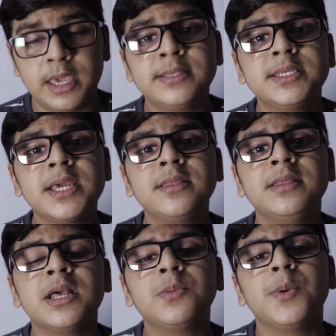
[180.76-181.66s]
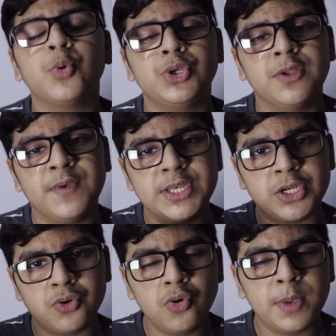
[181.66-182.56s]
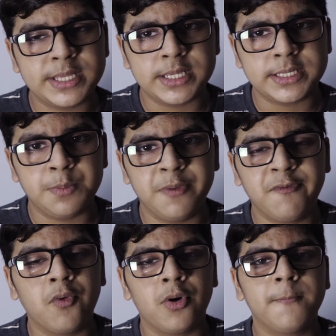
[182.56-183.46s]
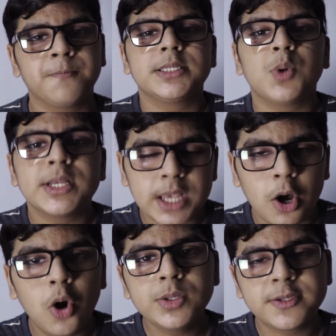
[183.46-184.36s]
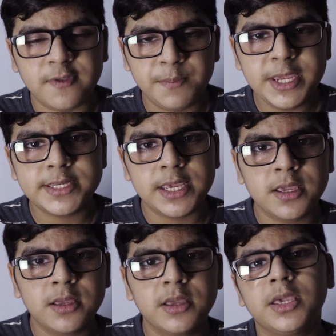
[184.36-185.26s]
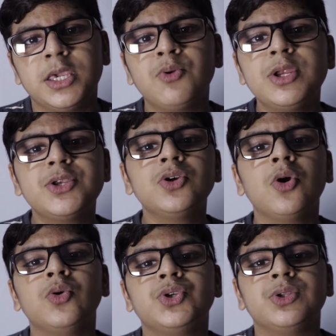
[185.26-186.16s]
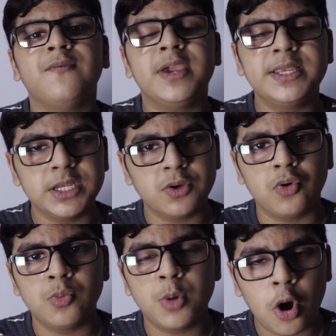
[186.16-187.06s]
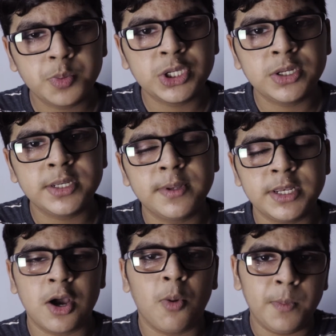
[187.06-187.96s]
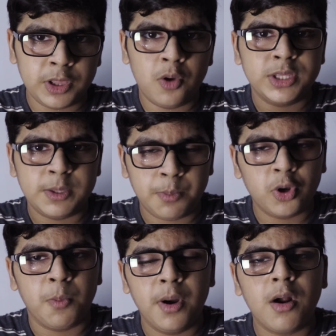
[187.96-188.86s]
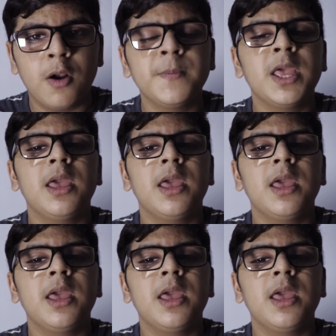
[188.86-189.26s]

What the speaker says: Instead, they'll be put to the waiting room as I said before. So as a host of the meeting, you need to go to the waiting room option down below at the bottom bar,